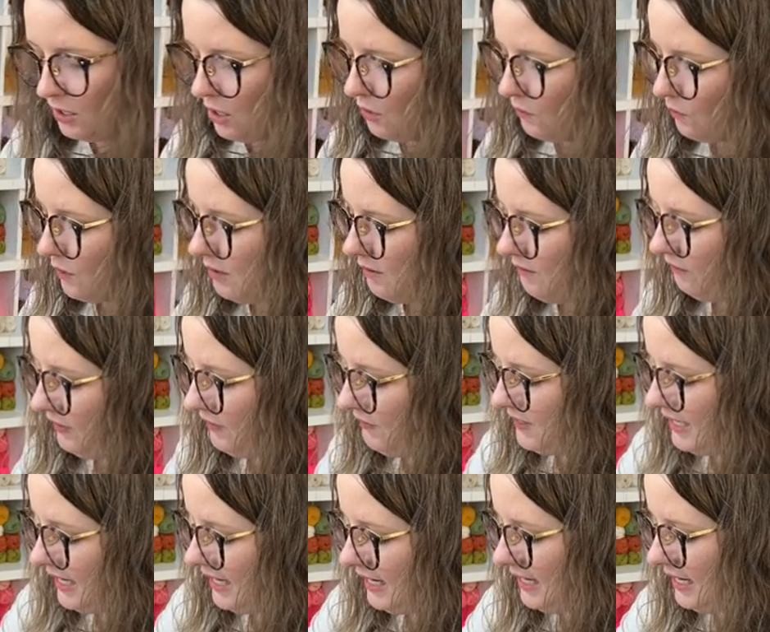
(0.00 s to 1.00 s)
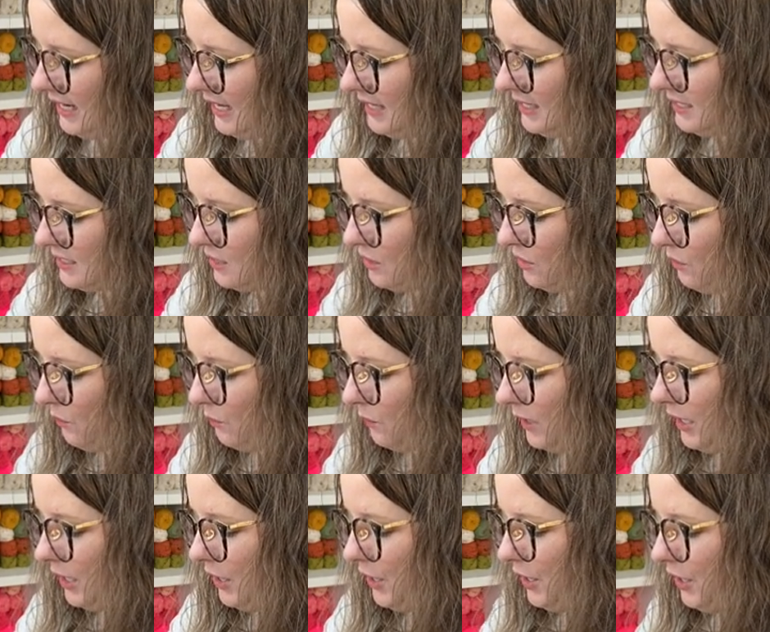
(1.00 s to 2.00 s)
one fifteen is the
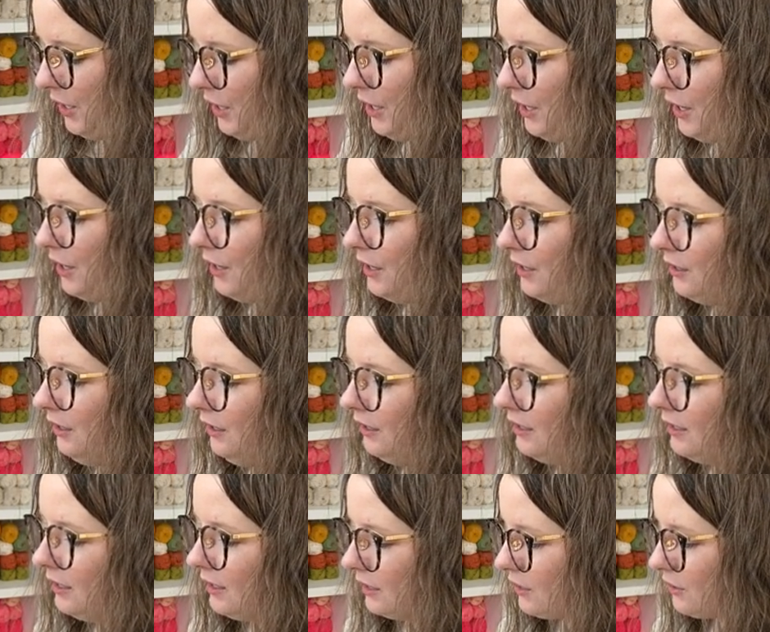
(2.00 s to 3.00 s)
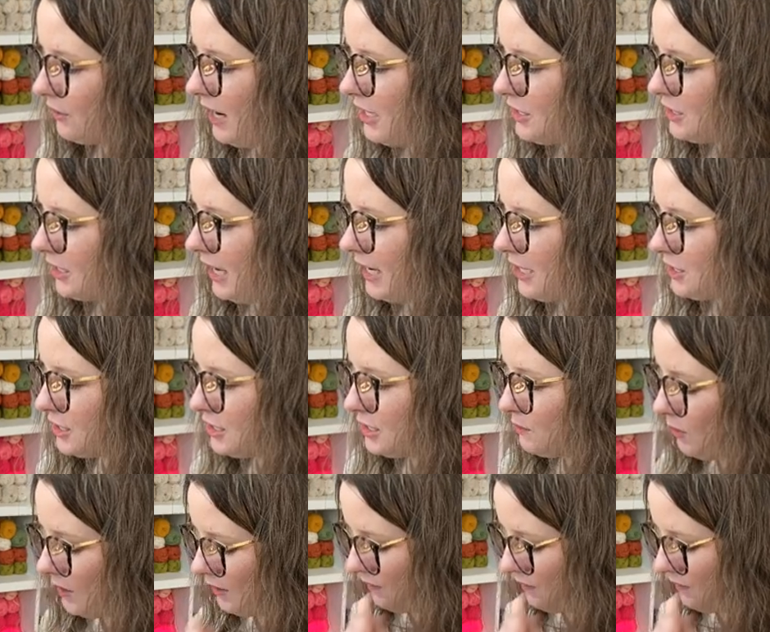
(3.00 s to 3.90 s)
winner. Congratulations, one